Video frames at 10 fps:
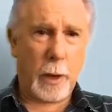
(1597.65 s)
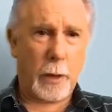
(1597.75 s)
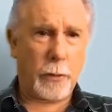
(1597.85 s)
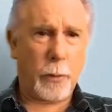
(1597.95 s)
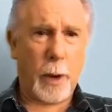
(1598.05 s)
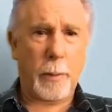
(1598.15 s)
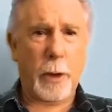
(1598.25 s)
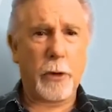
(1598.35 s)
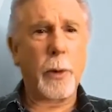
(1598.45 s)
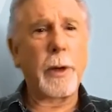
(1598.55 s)
has around
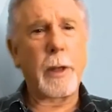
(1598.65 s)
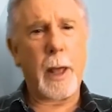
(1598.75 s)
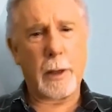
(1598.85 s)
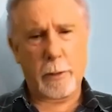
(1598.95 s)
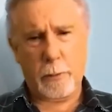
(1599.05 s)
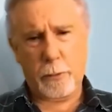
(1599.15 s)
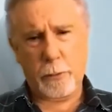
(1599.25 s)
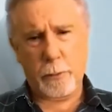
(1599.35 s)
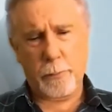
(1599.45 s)
about 20 actives.